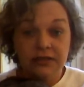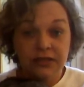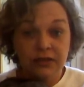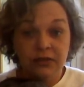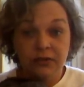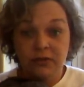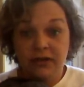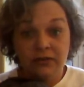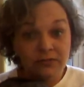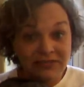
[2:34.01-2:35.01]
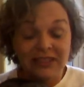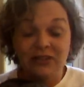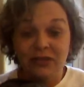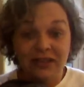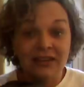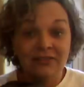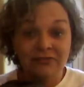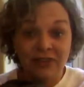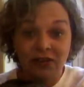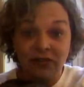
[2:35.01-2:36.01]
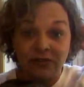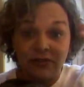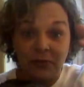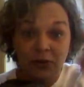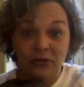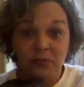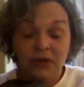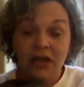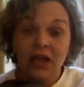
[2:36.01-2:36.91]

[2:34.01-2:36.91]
to literally finger through the poop